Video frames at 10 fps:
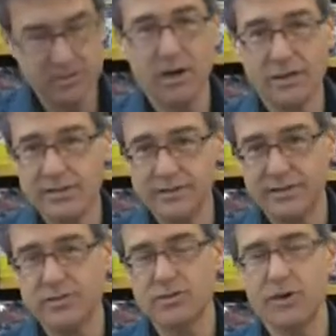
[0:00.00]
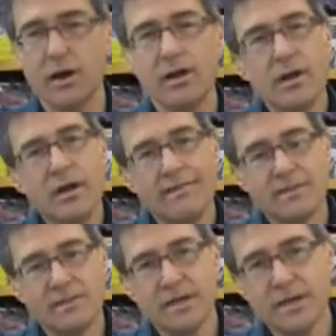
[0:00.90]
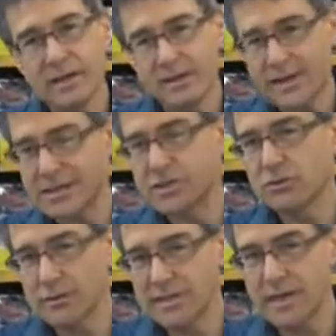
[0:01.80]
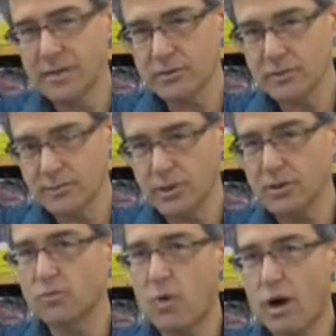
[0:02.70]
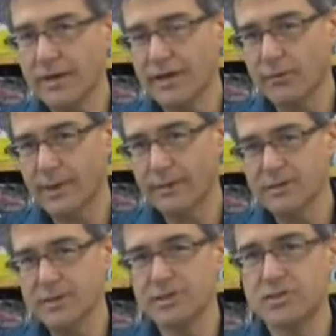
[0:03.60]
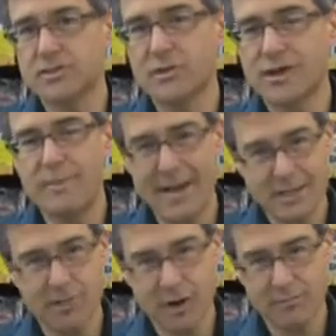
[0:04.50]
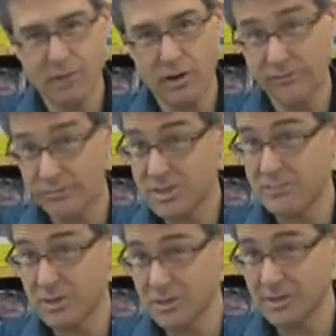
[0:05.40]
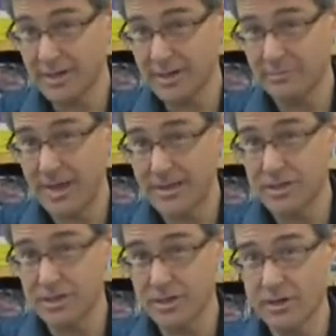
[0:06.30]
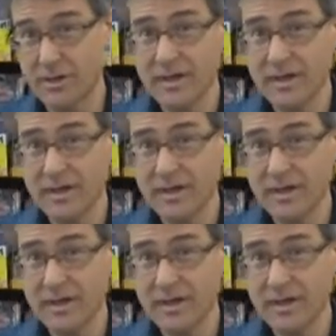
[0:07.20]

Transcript: Lots of things going on. There's a, a national retailer who turned wine aerators into a mass market product from a specialty item last year,